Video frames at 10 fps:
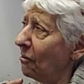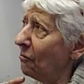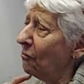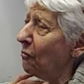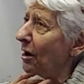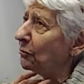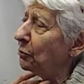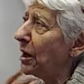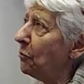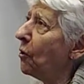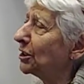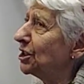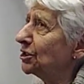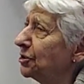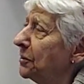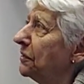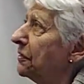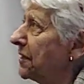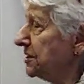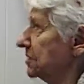what we want to do at
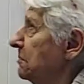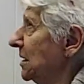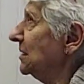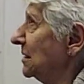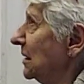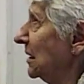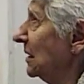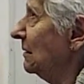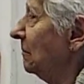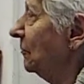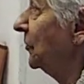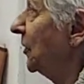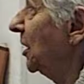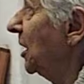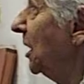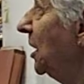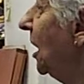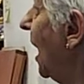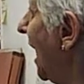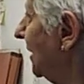this meeting,
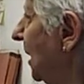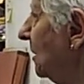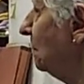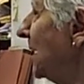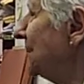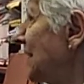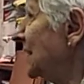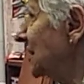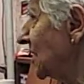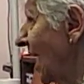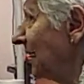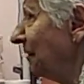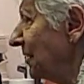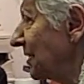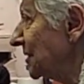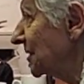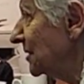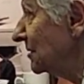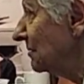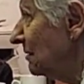and at meetings like
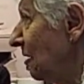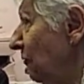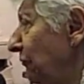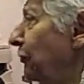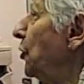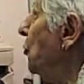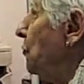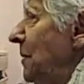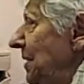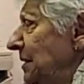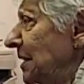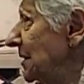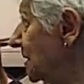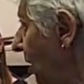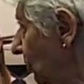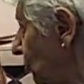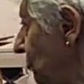this, a few meetings, not too